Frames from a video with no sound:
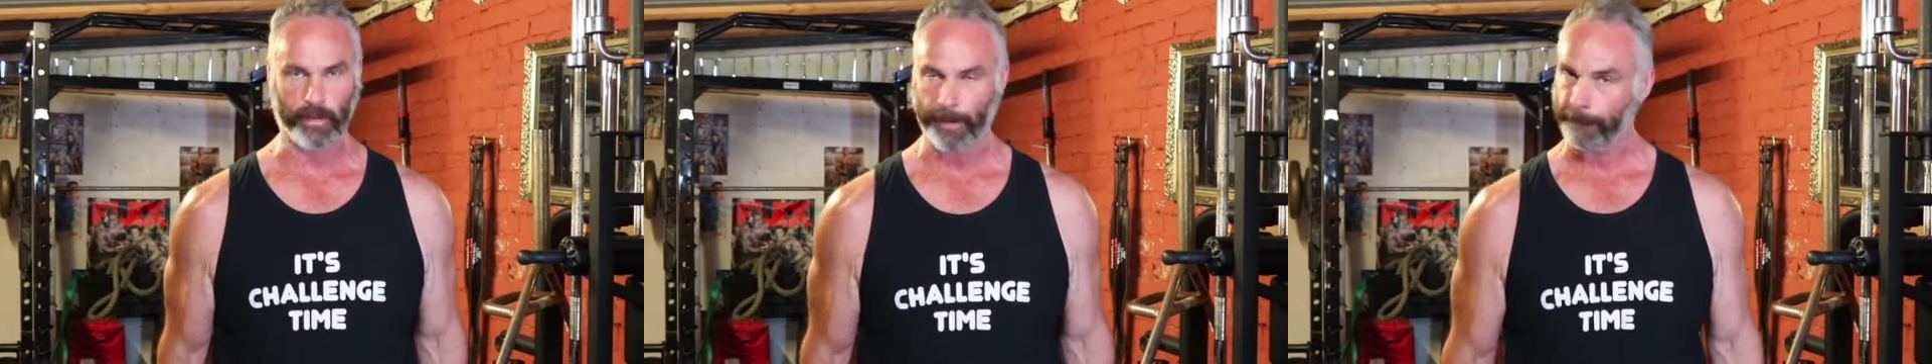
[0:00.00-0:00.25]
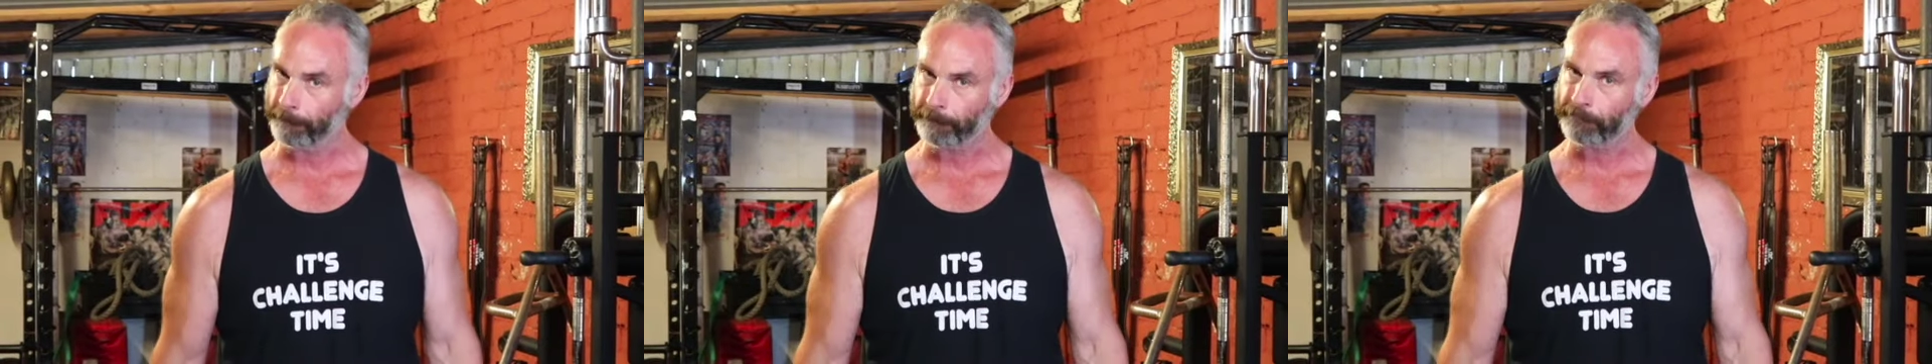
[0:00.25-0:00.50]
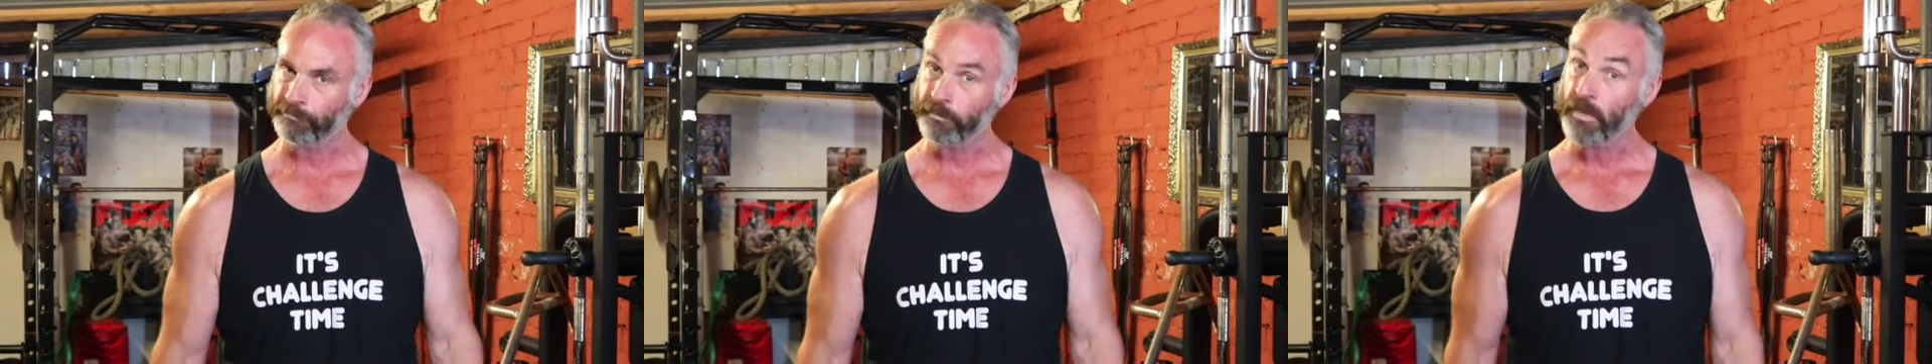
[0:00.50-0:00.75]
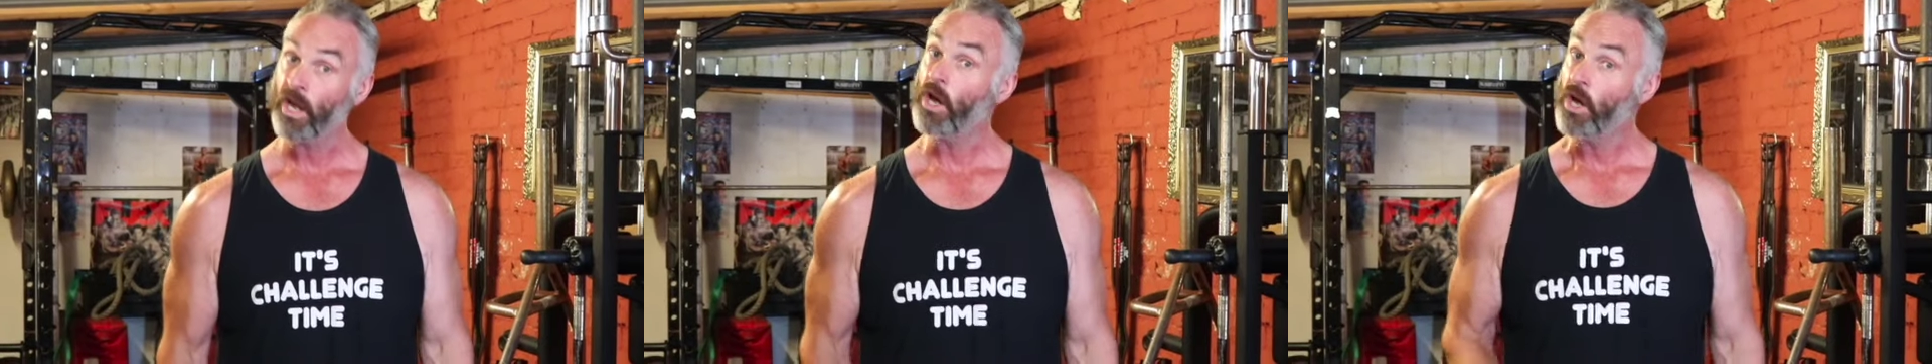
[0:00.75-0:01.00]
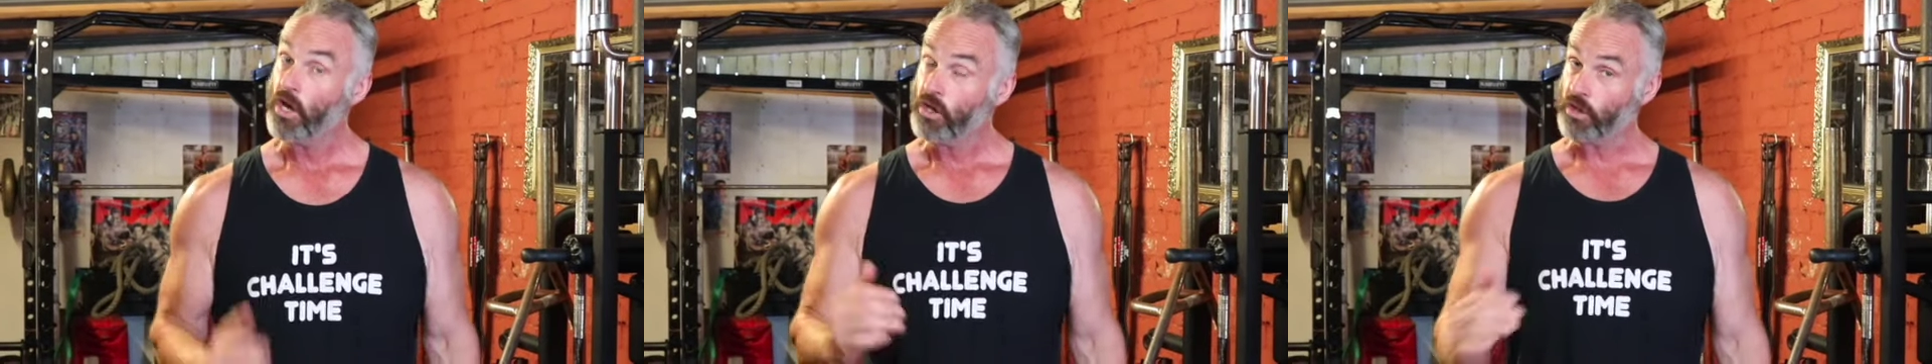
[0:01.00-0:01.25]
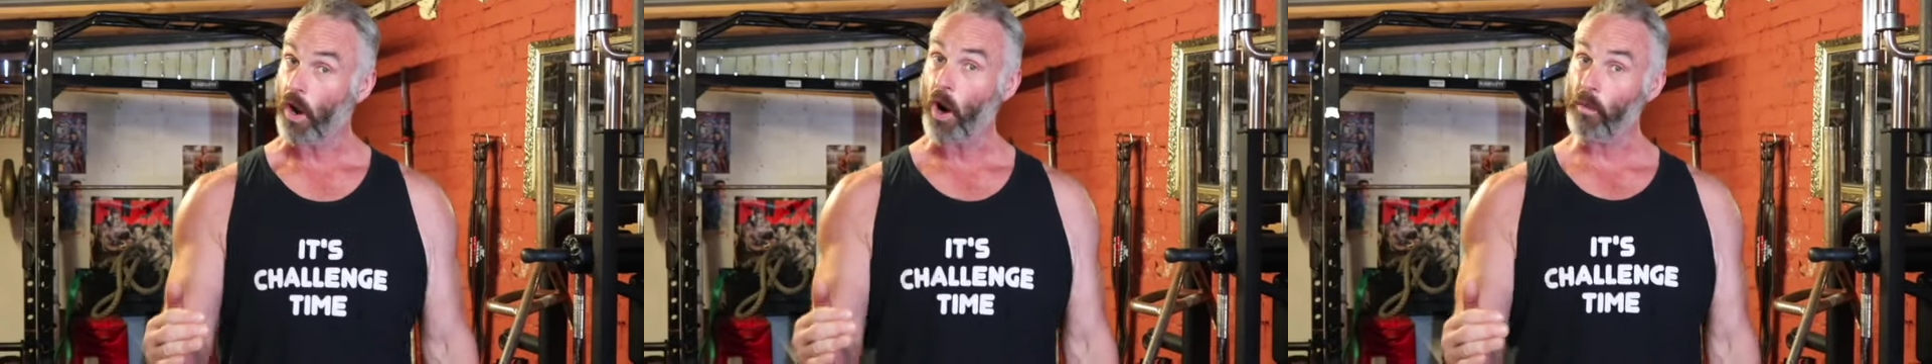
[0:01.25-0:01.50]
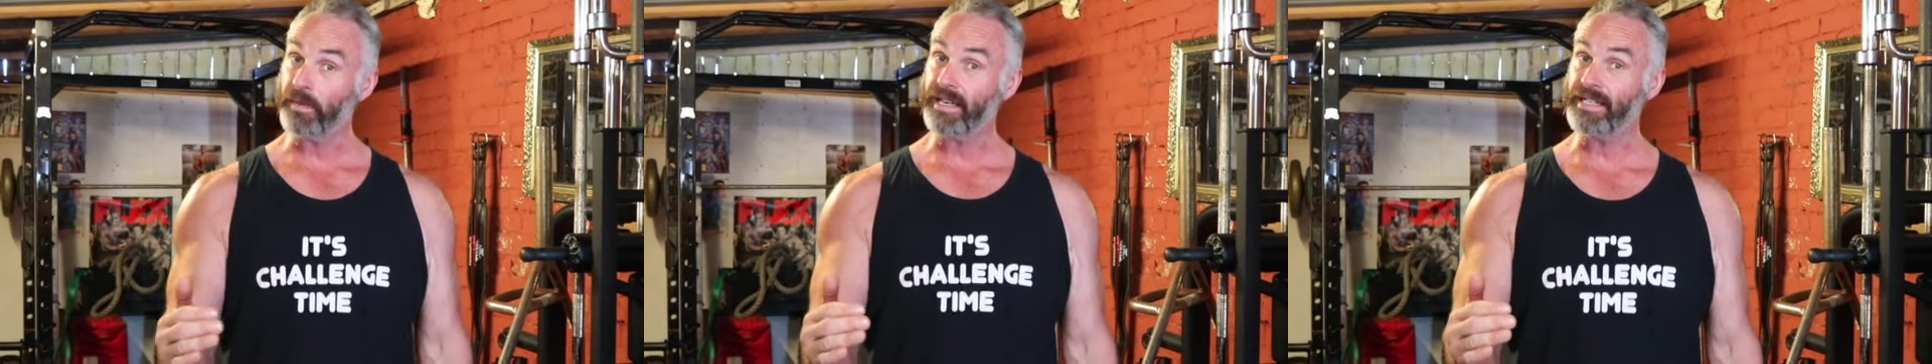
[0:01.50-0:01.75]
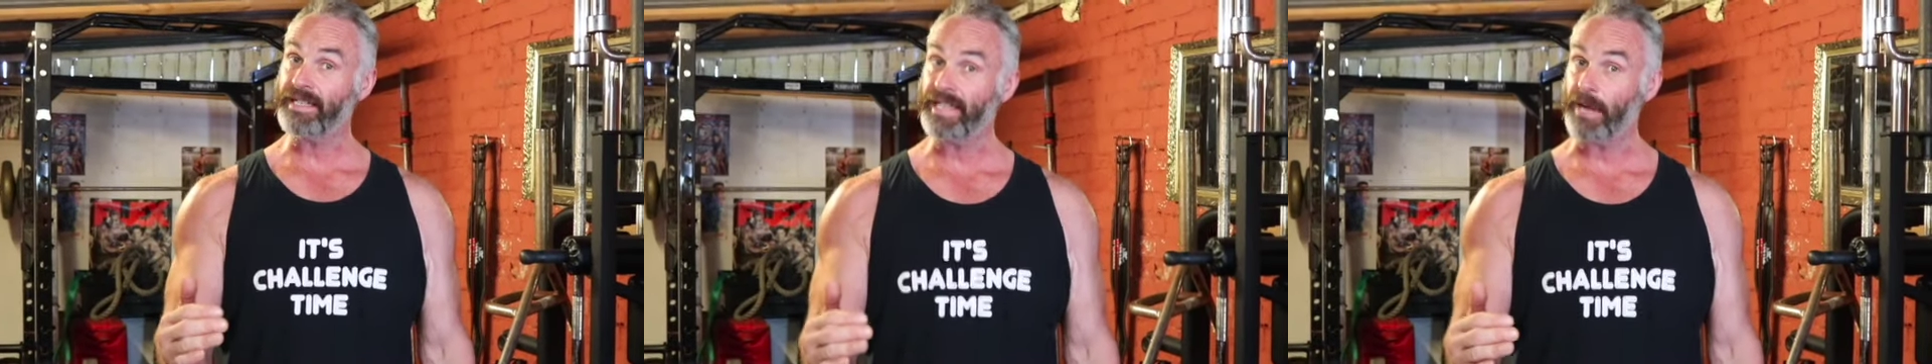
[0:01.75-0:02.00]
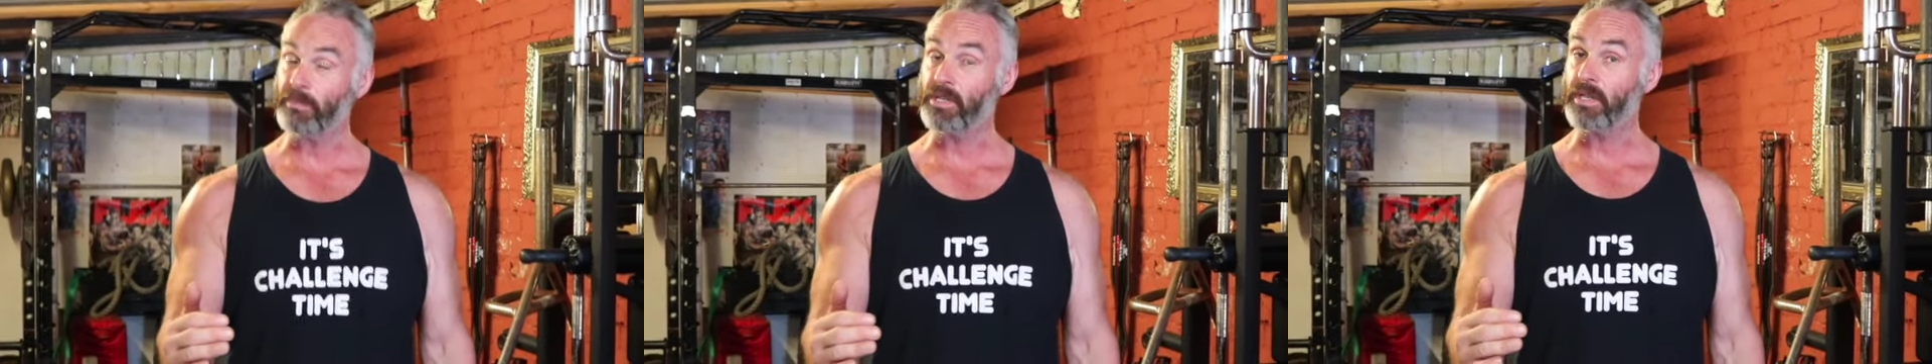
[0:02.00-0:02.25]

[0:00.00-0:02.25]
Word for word: it so i hope these or tips...